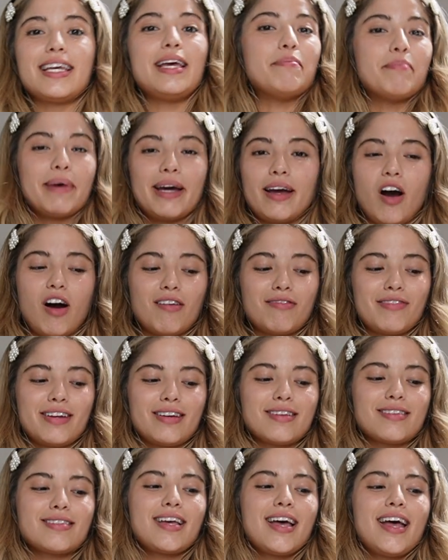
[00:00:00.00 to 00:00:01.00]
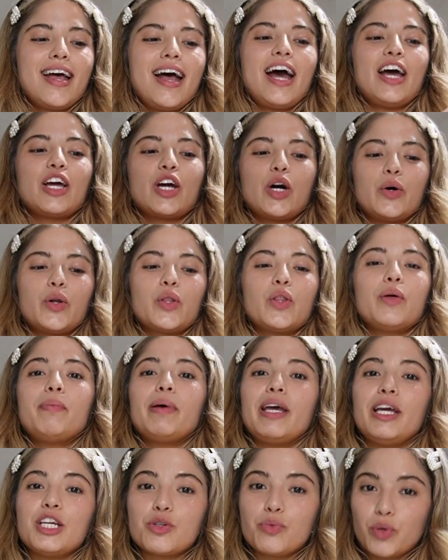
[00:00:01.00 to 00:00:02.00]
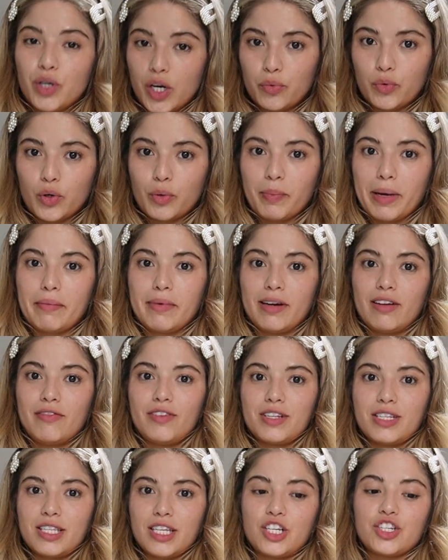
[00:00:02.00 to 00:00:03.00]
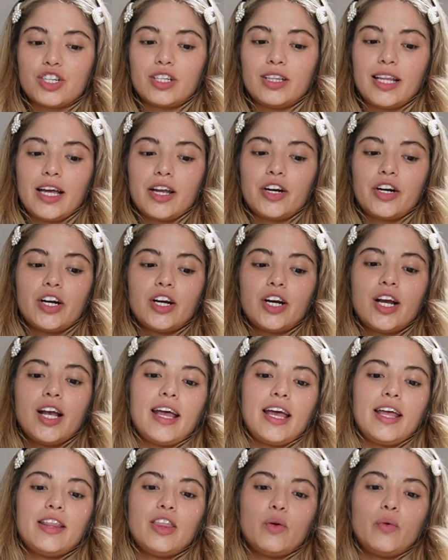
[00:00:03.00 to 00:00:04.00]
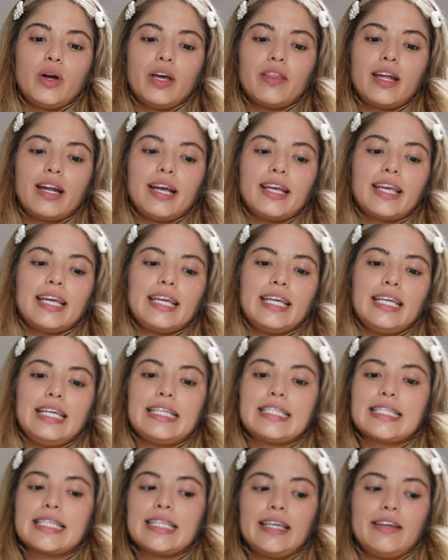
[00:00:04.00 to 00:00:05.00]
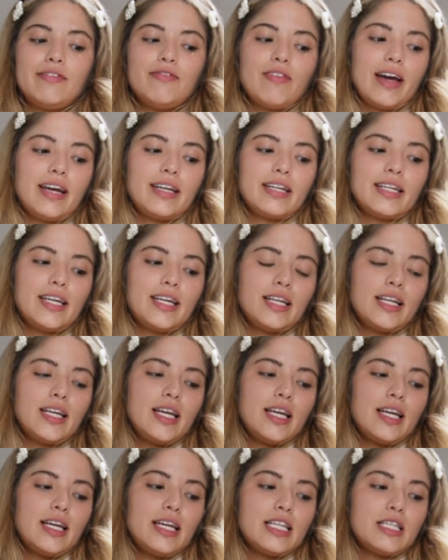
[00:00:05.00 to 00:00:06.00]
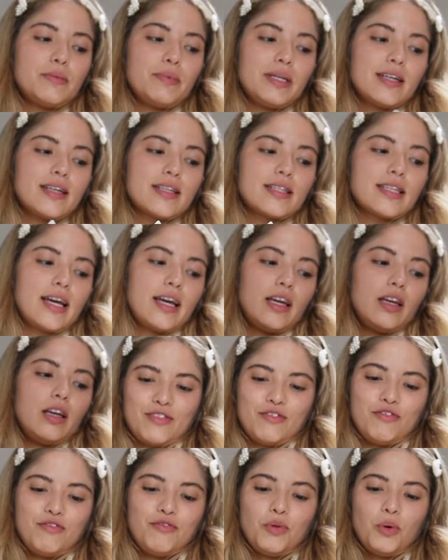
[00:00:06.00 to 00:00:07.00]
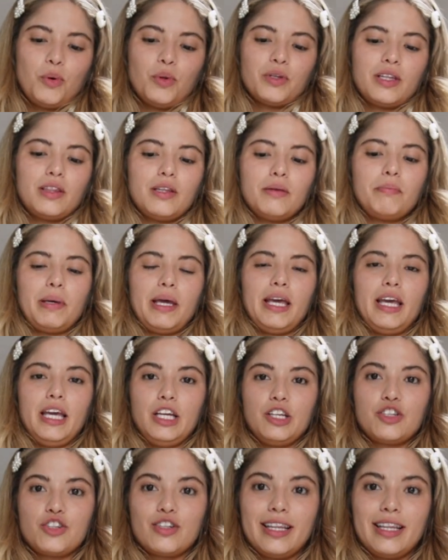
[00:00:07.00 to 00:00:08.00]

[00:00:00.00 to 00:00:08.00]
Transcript: in my office. I go to the page where I wrote my manifestation letter. And the way that I can easily find it is because I folded the page